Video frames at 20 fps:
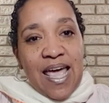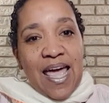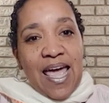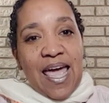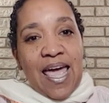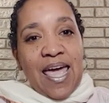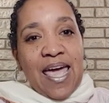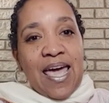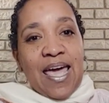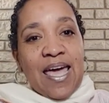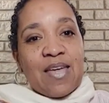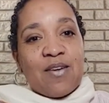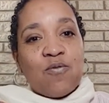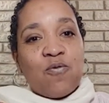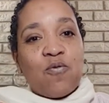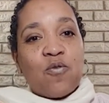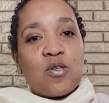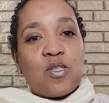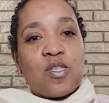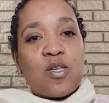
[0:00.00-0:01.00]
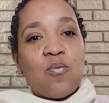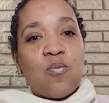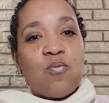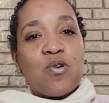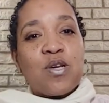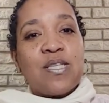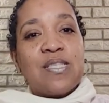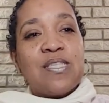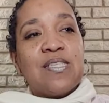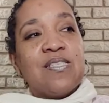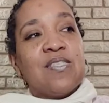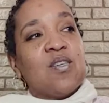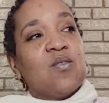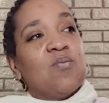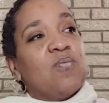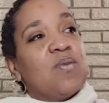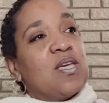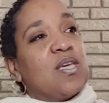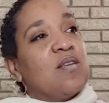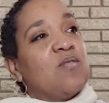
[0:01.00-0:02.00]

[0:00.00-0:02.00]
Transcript: and for some reason, to me,